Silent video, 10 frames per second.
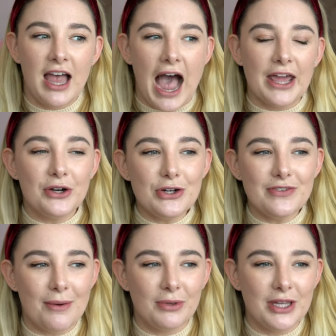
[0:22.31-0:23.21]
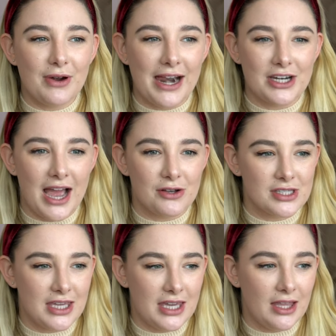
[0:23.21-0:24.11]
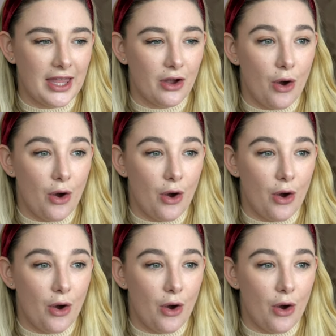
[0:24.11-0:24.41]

I don't know if Emily Ratajkowski like